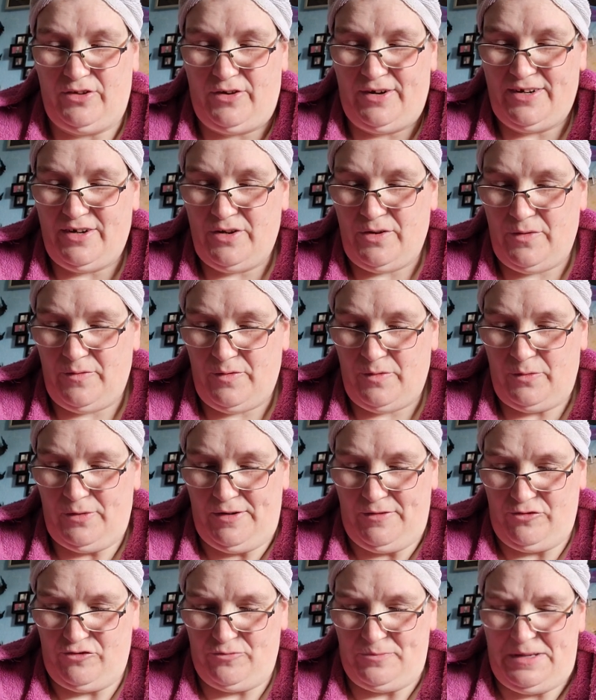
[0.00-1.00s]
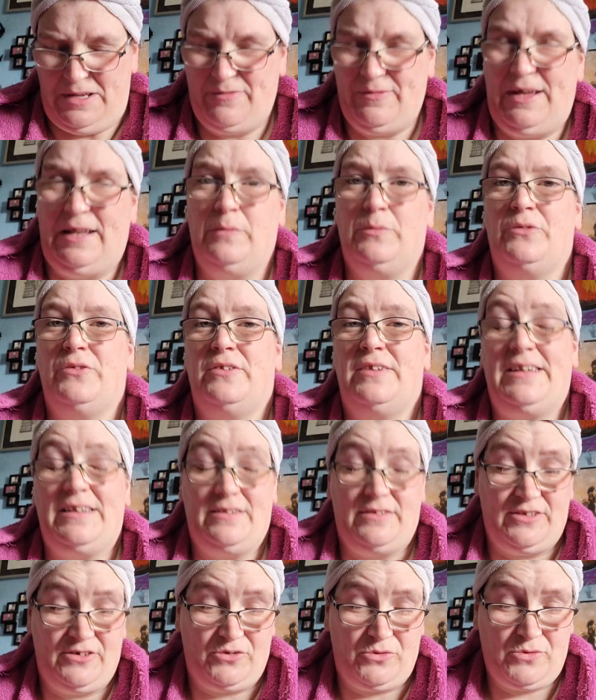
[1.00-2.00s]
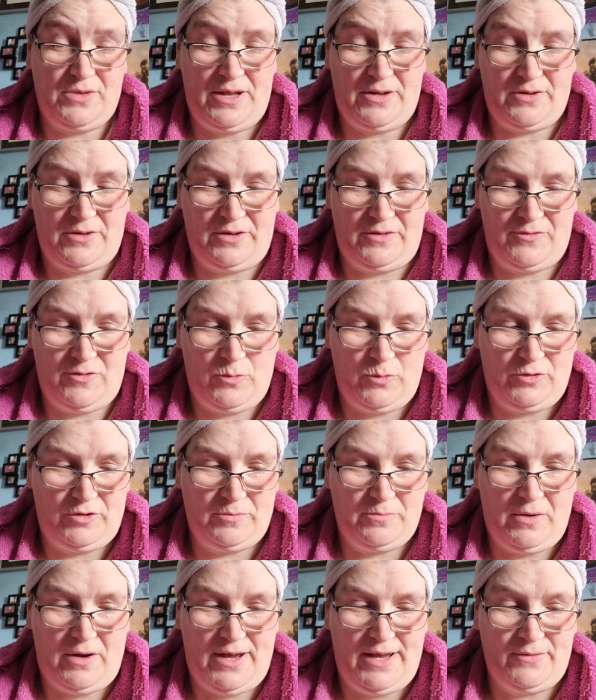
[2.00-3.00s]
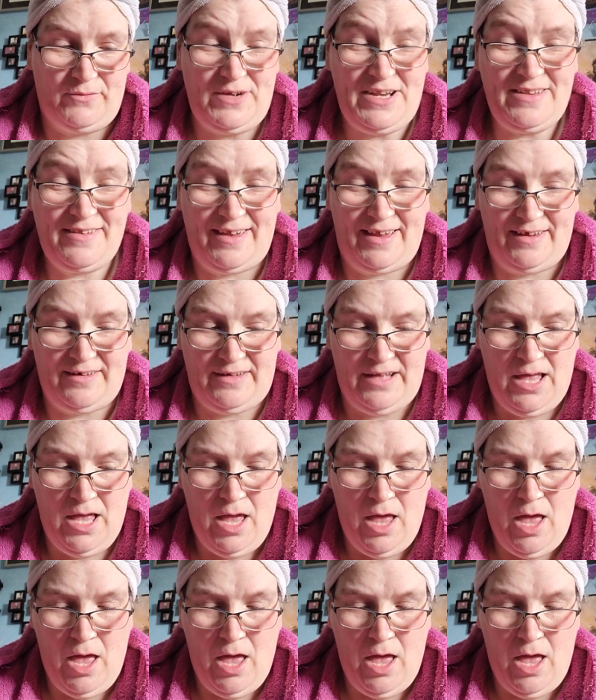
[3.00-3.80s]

I don't know if it would ever be available as a digital download if you were to buy it retail.